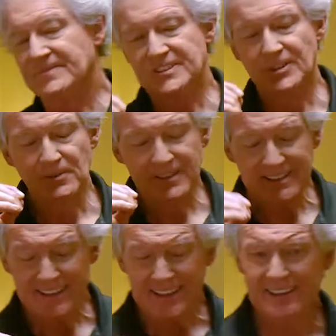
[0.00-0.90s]
So the
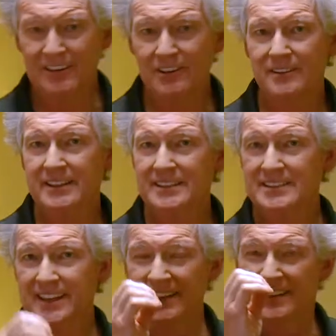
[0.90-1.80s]
key here is
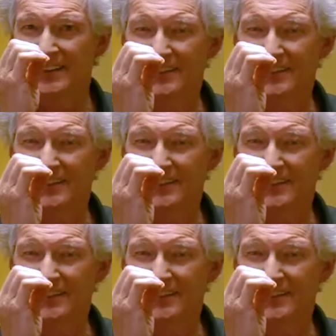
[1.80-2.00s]
that